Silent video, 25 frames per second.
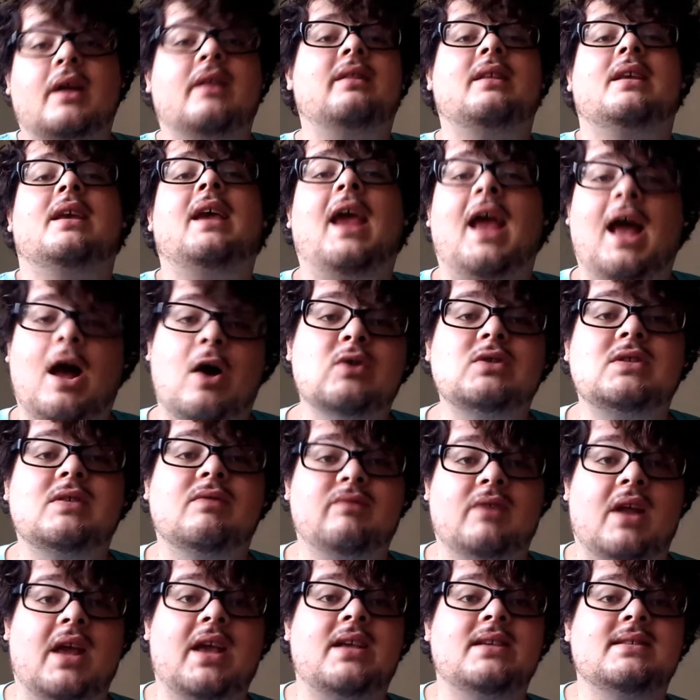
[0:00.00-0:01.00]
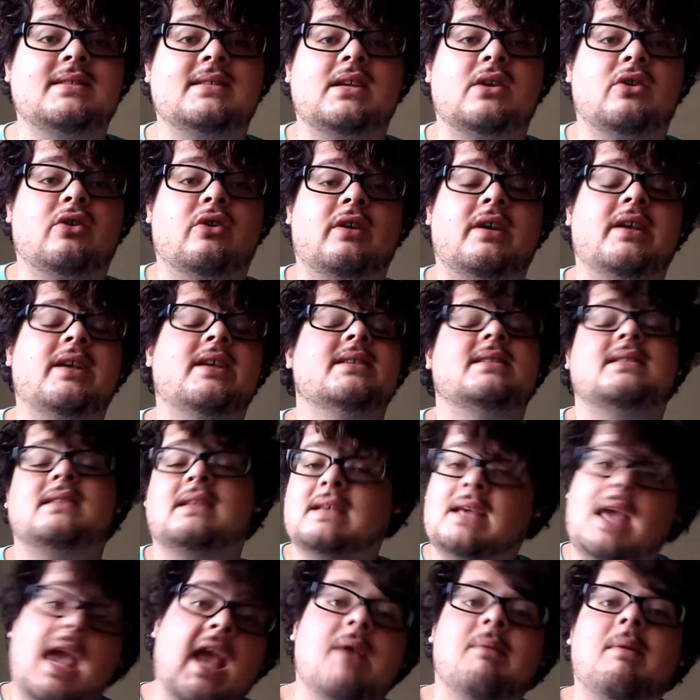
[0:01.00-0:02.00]
in the House of Night series
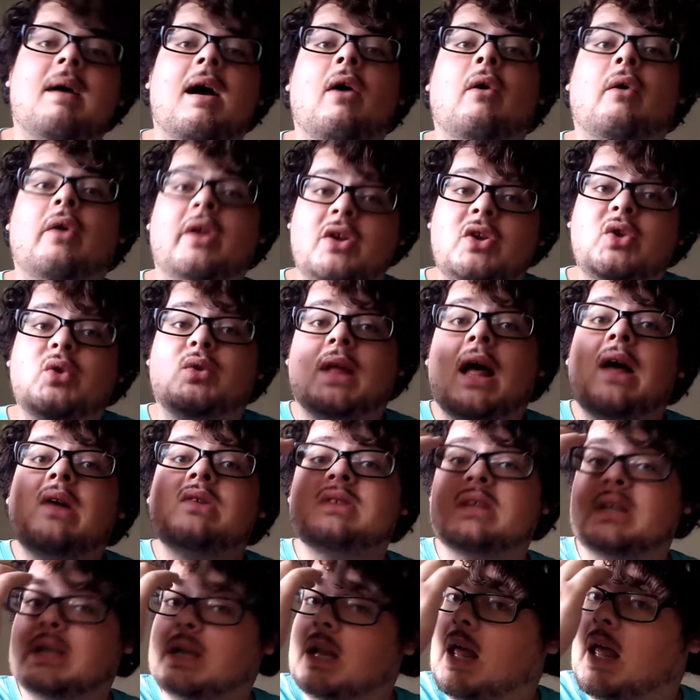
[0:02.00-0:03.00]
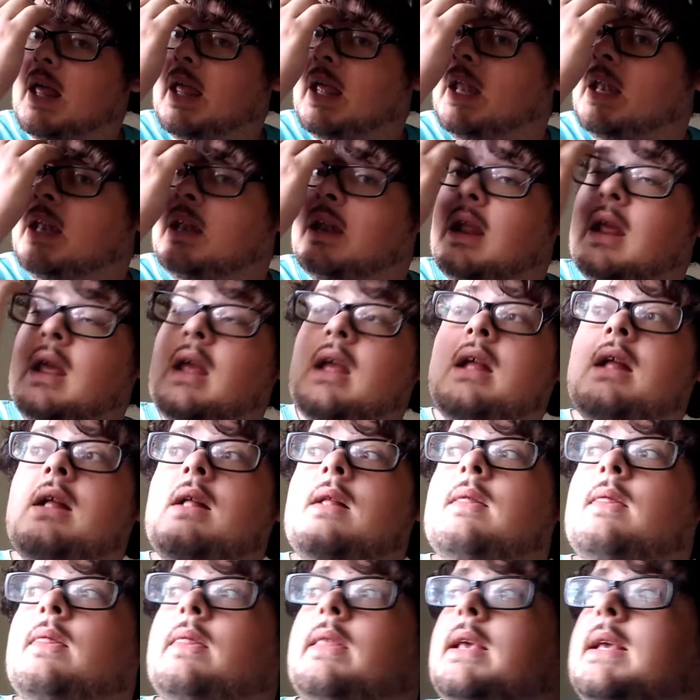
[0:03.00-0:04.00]
came out in 2009.
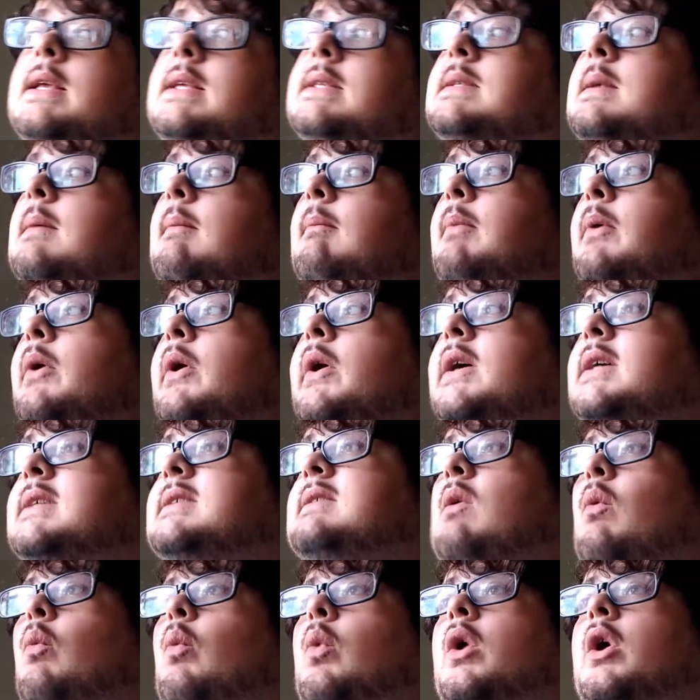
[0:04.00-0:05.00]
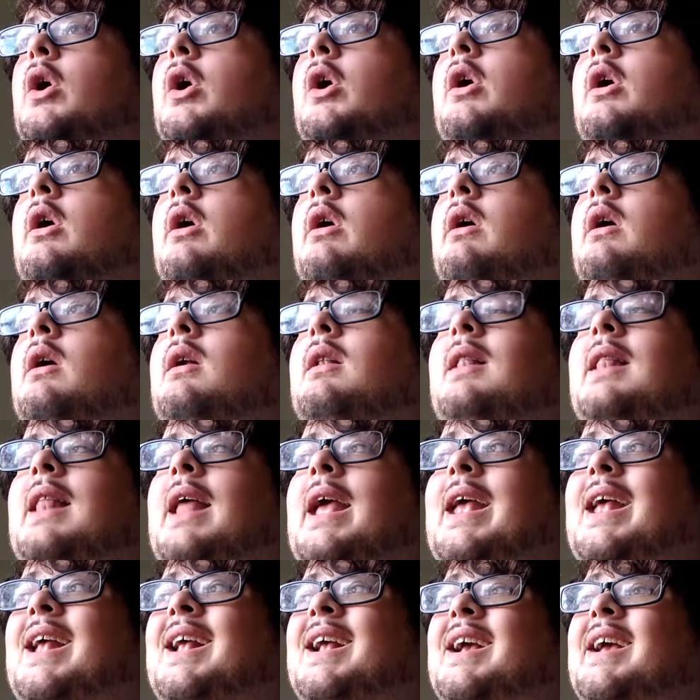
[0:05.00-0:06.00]
These books were,
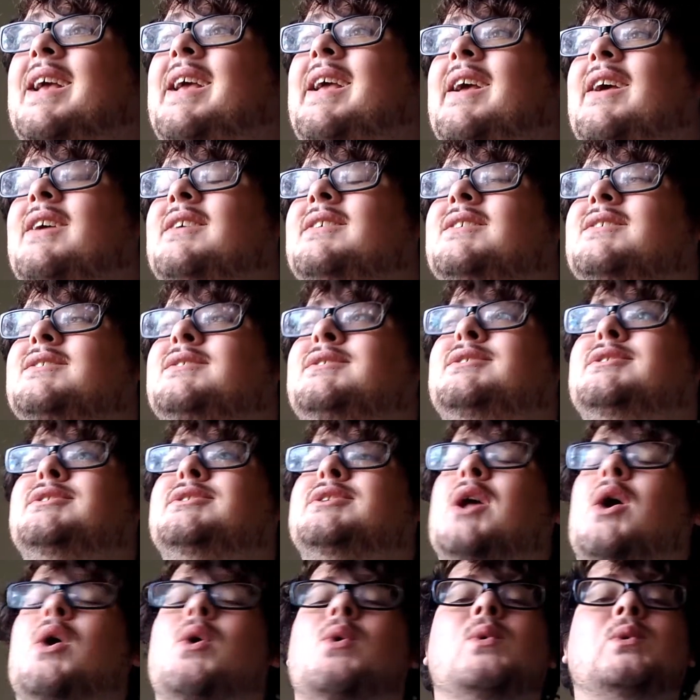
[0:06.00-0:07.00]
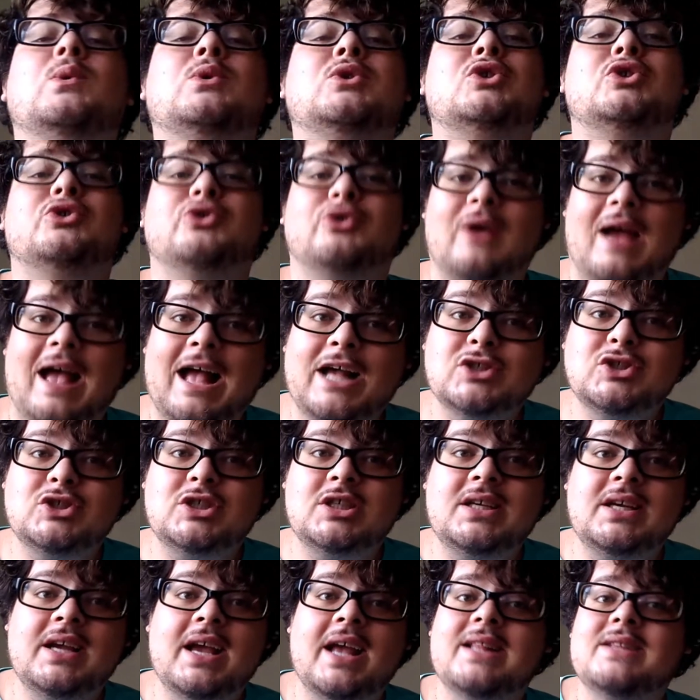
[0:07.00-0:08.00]
so
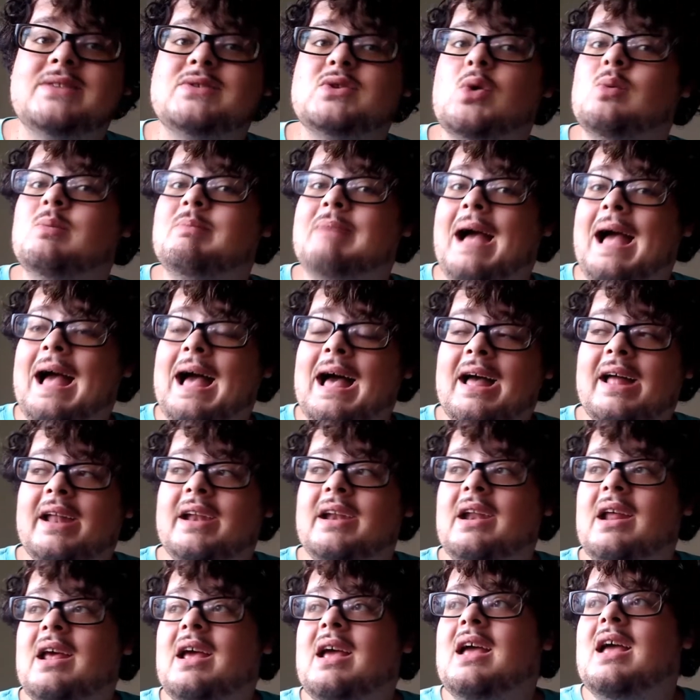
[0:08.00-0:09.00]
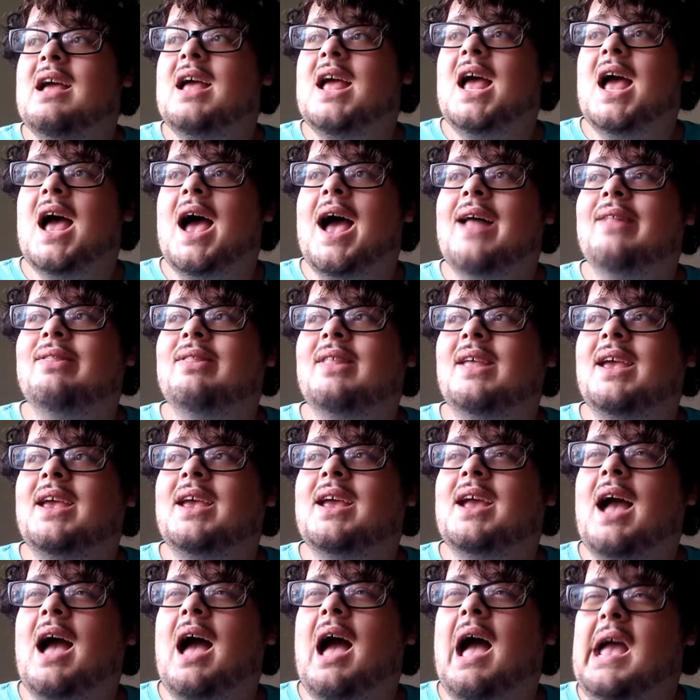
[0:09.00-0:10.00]
trashy and so bad, and,
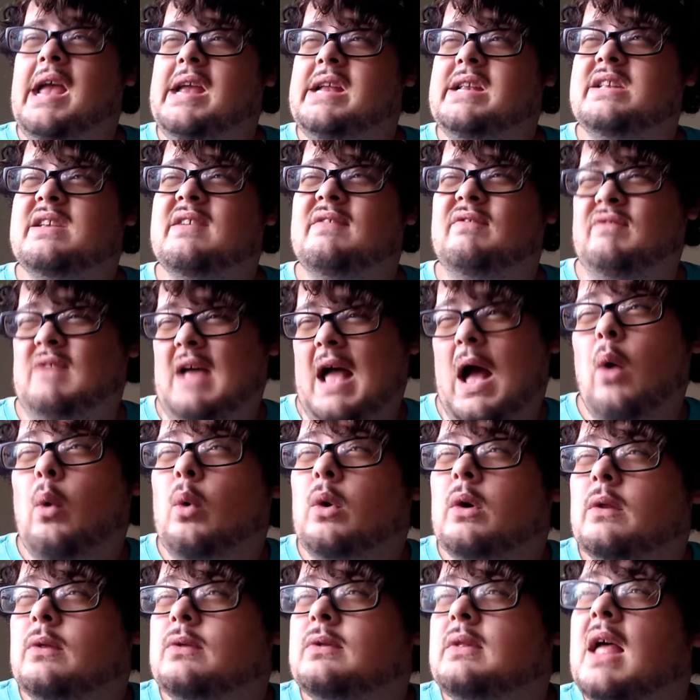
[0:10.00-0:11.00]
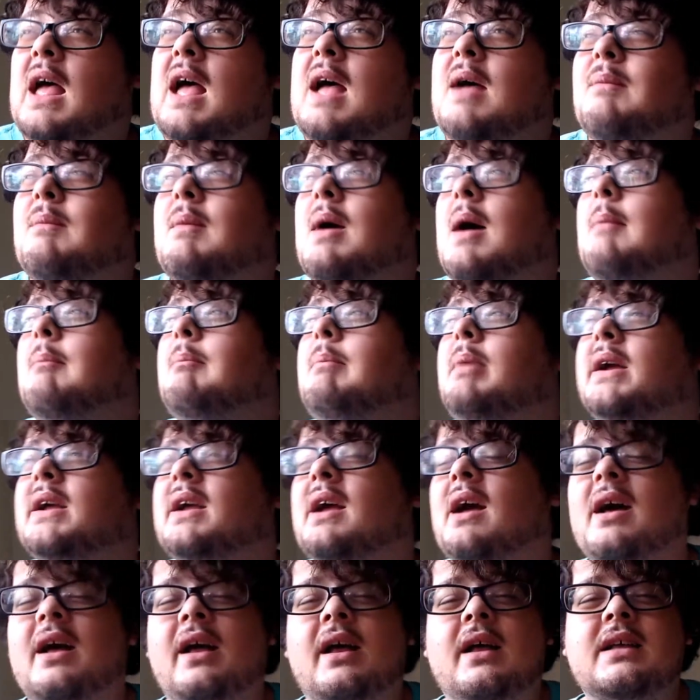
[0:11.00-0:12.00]
I devoured them
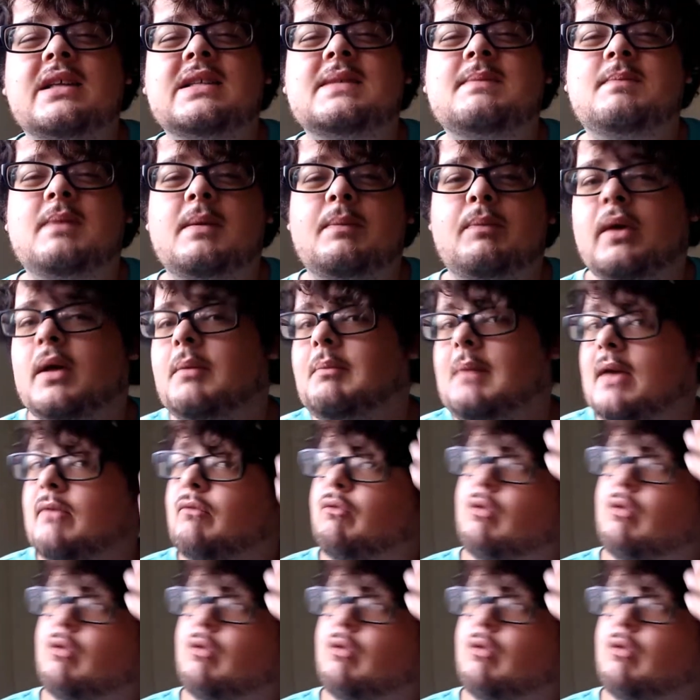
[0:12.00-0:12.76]
because people in my